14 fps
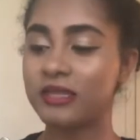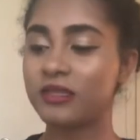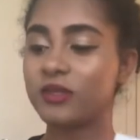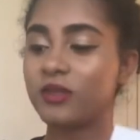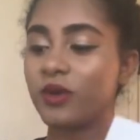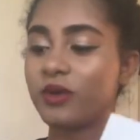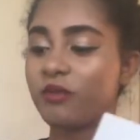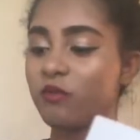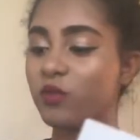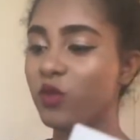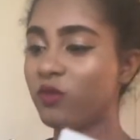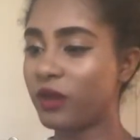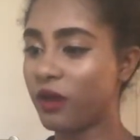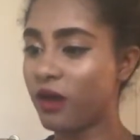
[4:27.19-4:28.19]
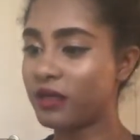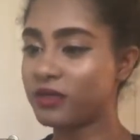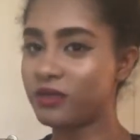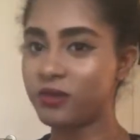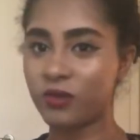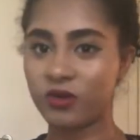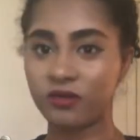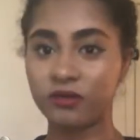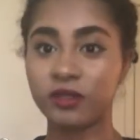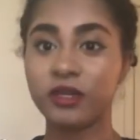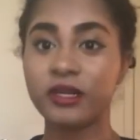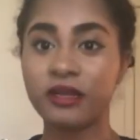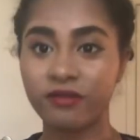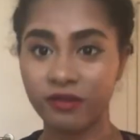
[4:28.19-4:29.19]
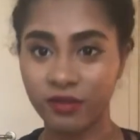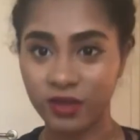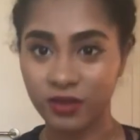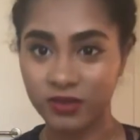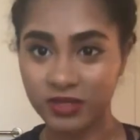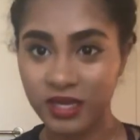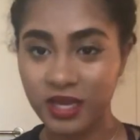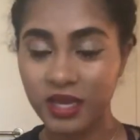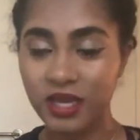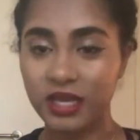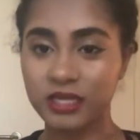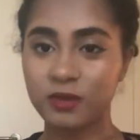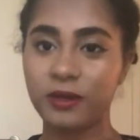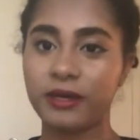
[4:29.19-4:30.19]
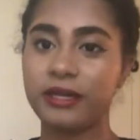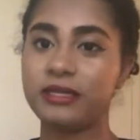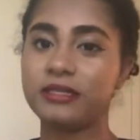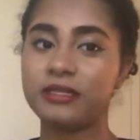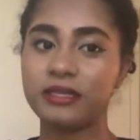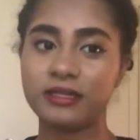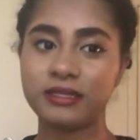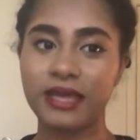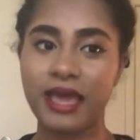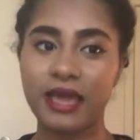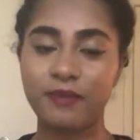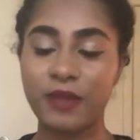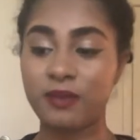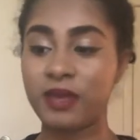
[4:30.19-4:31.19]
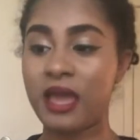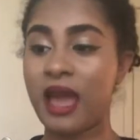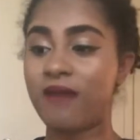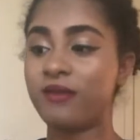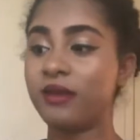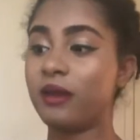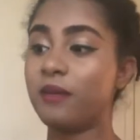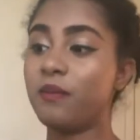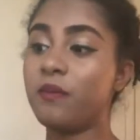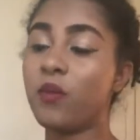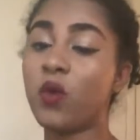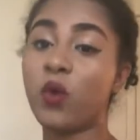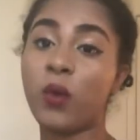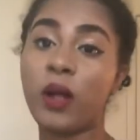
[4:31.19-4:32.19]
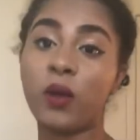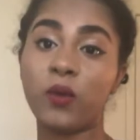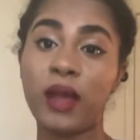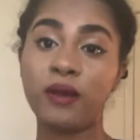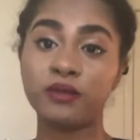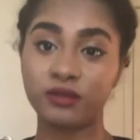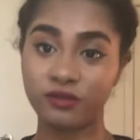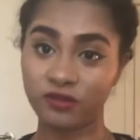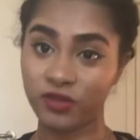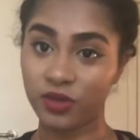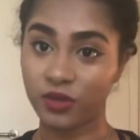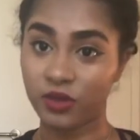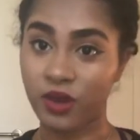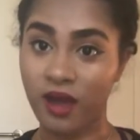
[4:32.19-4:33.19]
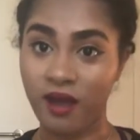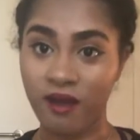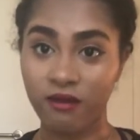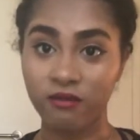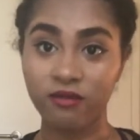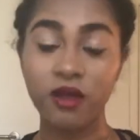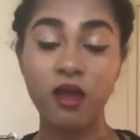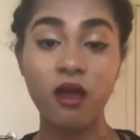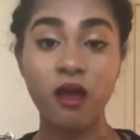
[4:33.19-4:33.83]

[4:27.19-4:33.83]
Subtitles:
and sort of moving on to sort of learning from those experiences and maybe having a more well-rounded view of